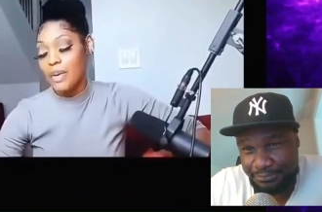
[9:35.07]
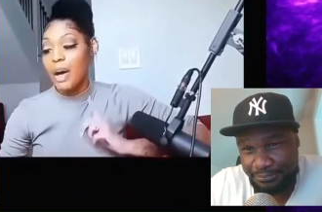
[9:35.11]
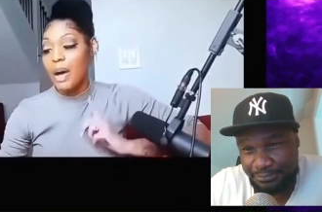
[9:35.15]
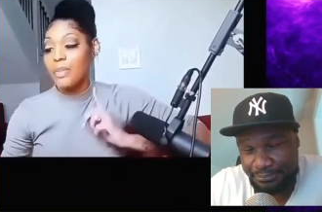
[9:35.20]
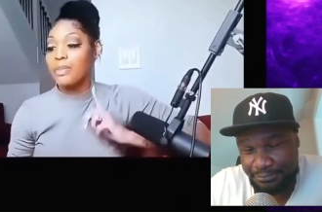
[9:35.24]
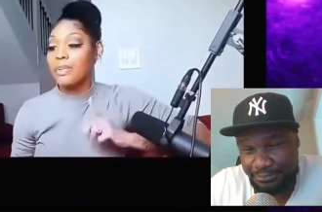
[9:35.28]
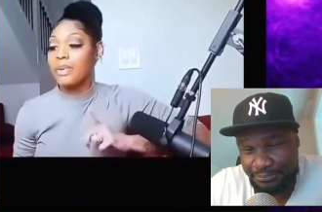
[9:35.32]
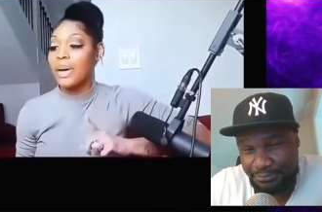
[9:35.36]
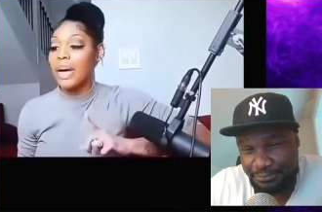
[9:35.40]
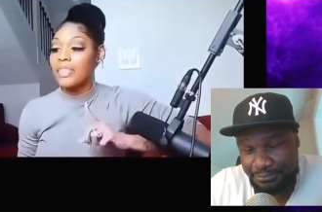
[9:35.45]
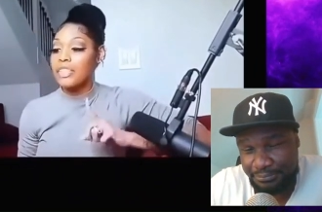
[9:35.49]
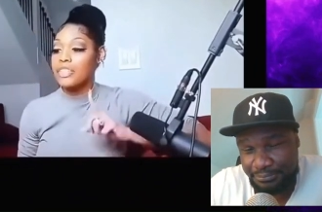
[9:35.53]

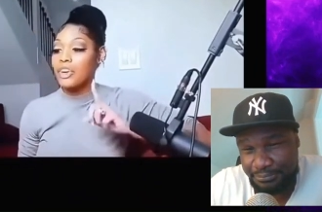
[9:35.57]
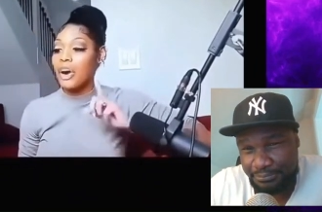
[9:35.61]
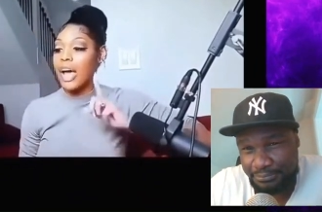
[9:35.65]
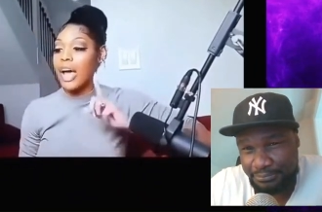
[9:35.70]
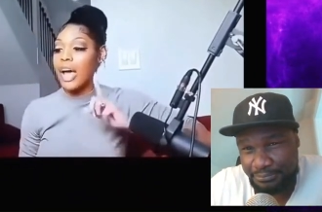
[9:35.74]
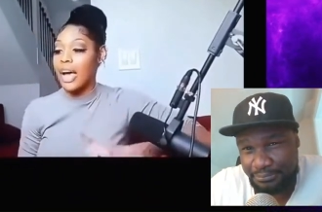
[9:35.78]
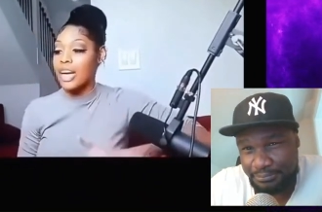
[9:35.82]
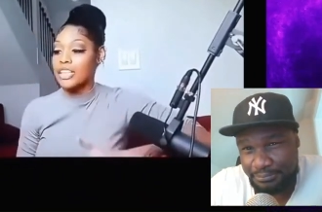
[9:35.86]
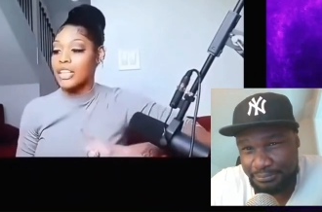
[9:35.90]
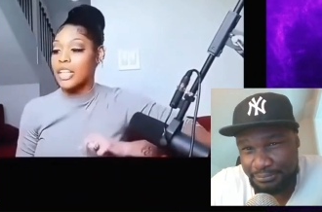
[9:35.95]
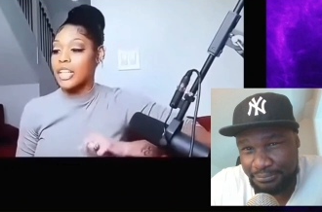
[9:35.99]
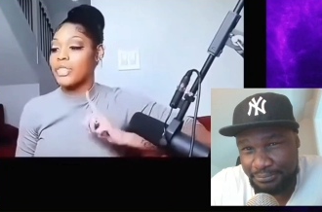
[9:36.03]
Speaker 1: and my brothers
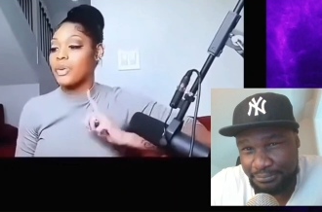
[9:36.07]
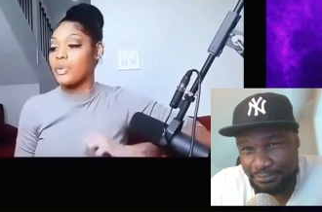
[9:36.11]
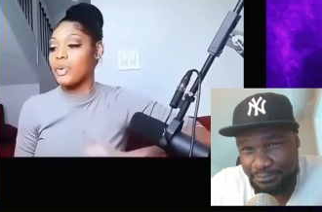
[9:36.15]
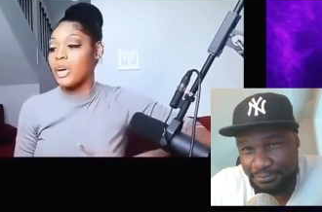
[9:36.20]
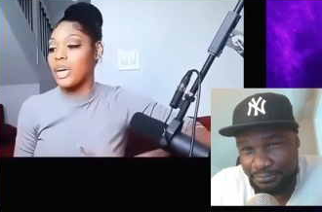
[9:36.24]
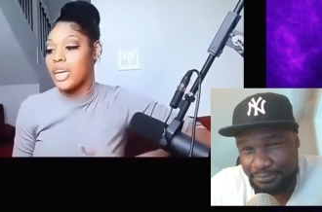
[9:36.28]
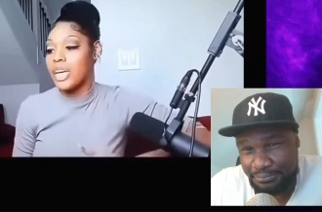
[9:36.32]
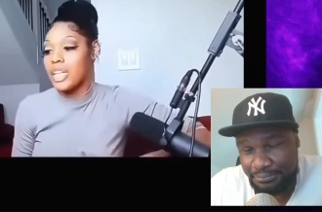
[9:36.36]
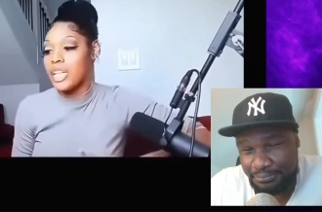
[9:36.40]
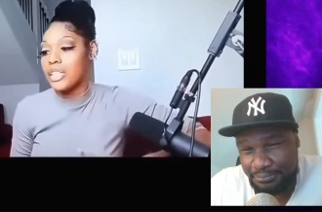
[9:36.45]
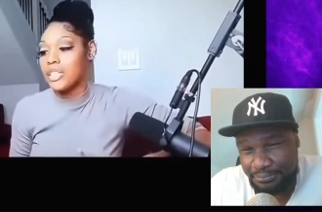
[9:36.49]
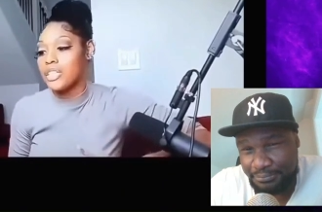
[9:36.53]
are actually
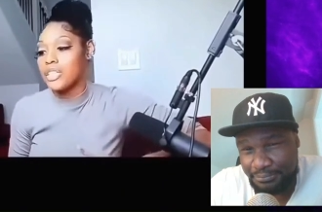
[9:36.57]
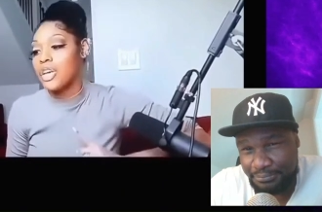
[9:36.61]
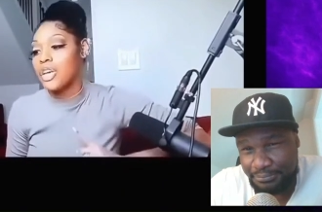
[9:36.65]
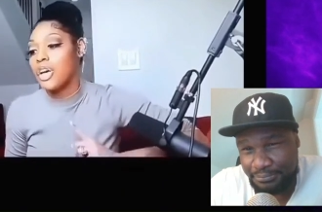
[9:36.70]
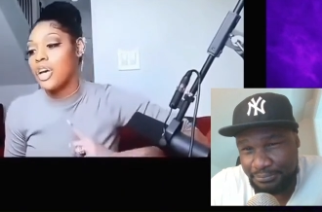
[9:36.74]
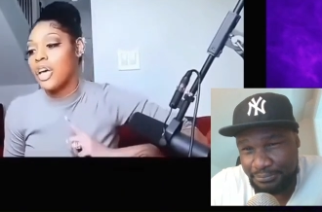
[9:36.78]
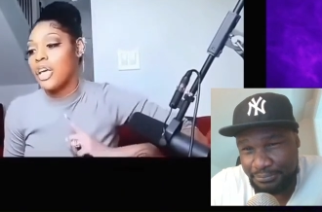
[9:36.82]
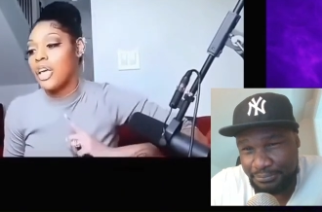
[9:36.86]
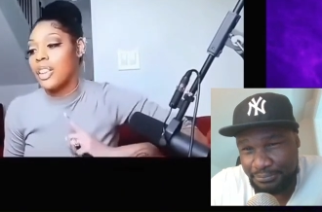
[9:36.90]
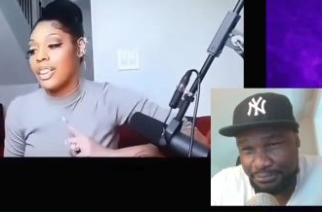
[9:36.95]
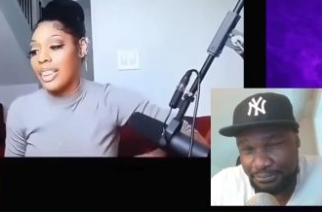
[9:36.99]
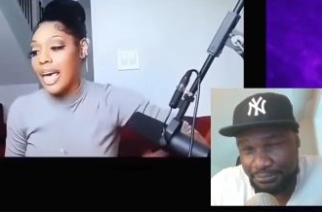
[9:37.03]
the
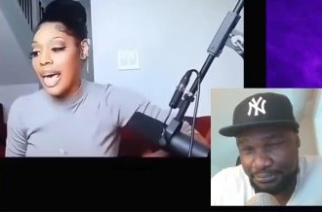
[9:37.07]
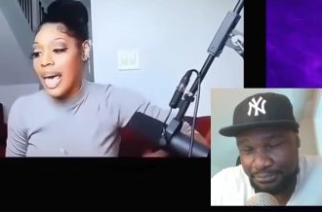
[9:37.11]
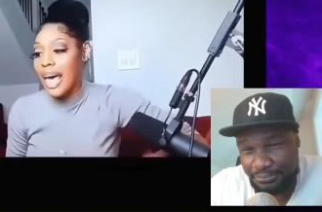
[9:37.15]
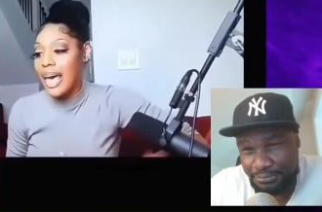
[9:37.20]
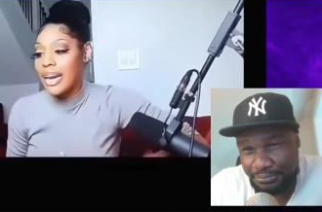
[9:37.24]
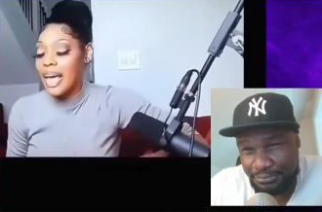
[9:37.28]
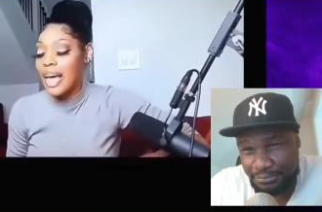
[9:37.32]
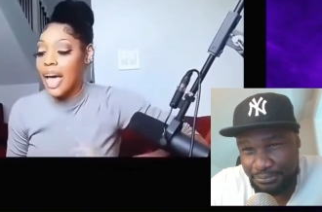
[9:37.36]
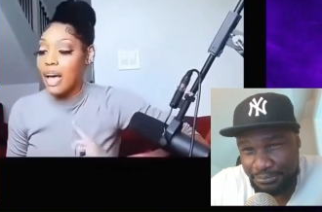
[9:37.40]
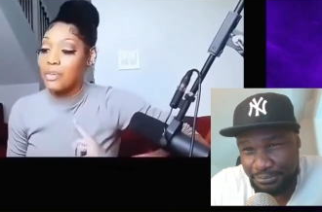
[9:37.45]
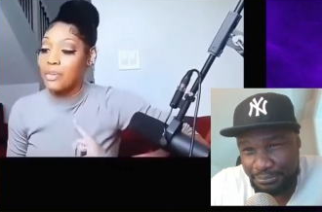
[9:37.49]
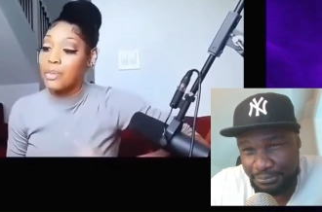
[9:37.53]
ones
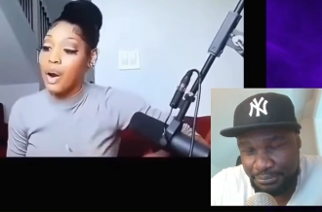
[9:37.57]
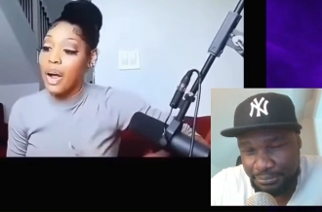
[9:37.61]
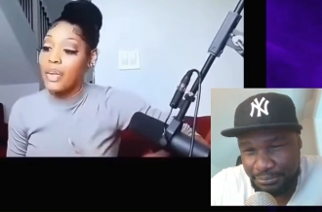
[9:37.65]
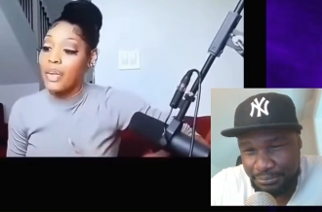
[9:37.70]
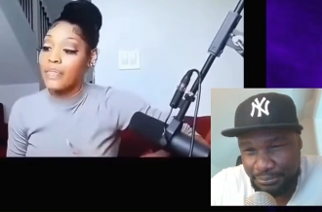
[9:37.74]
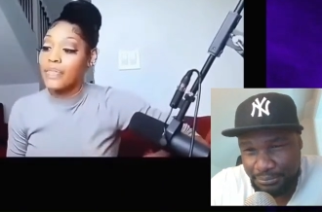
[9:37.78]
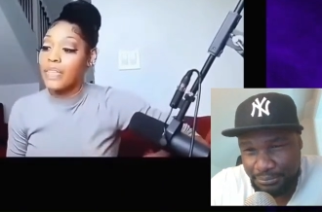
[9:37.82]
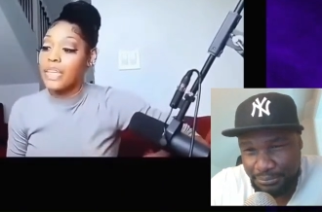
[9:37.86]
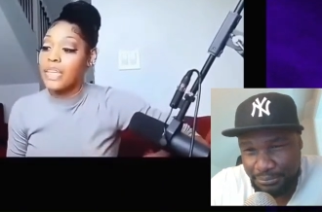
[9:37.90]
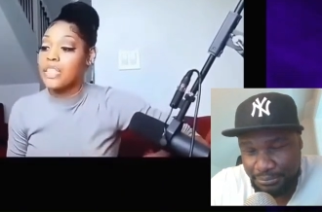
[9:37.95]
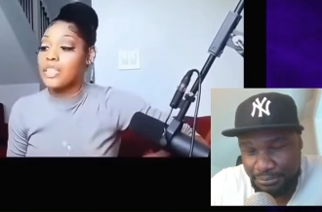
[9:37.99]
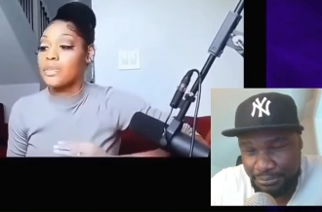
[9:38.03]
that have
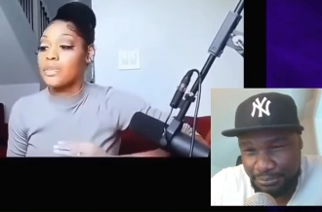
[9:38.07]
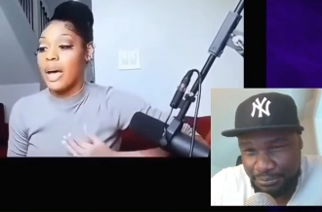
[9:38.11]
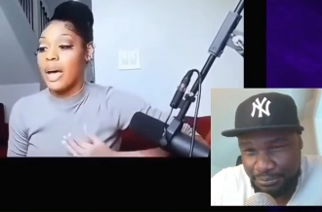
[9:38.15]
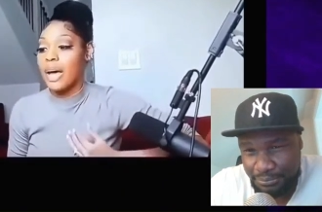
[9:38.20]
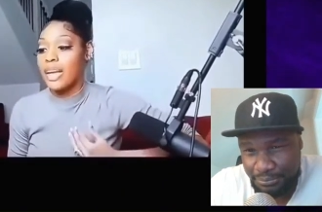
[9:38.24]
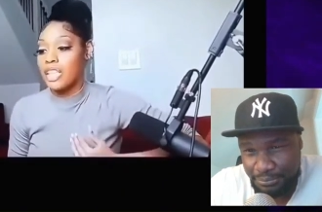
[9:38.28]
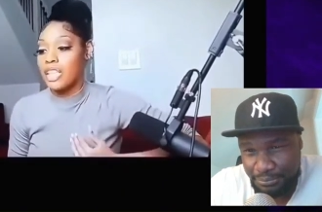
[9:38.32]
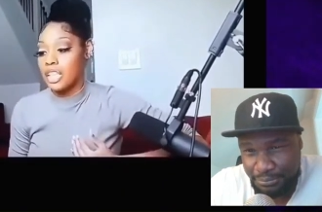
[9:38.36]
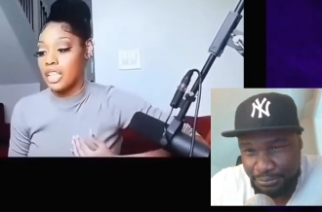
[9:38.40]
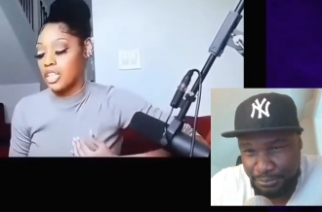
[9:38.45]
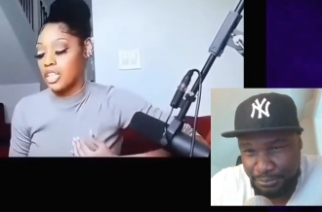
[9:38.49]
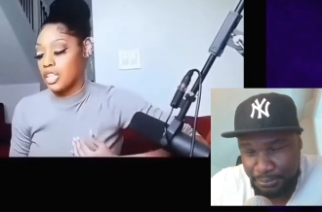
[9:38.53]
brought this to
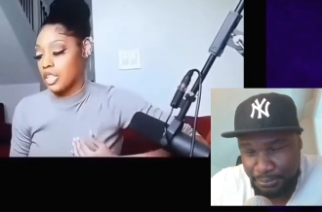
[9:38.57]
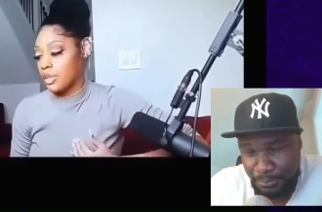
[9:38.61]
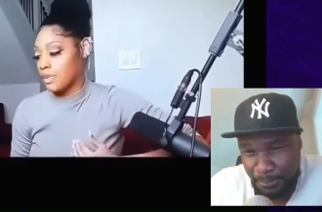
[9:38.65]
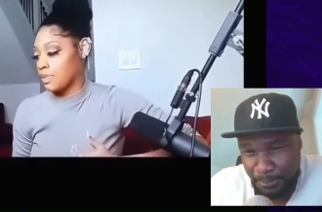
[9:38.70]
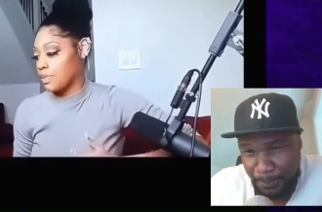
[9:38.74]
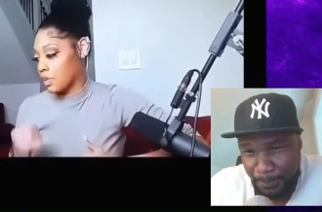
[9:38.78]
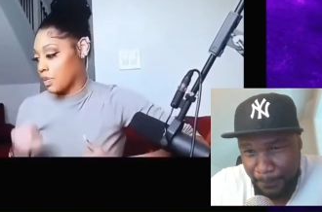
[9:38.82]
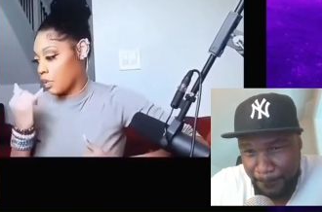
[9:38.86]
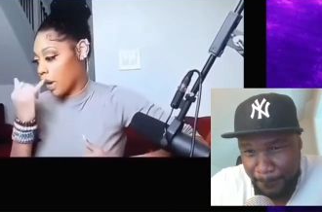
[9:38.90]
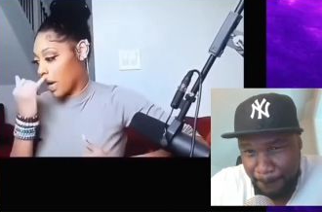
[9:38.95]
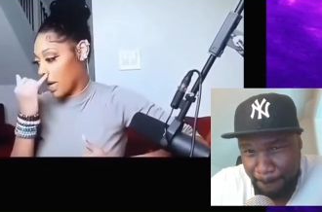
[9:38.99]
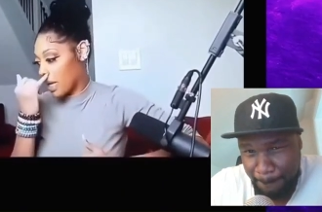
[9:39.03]
my attention.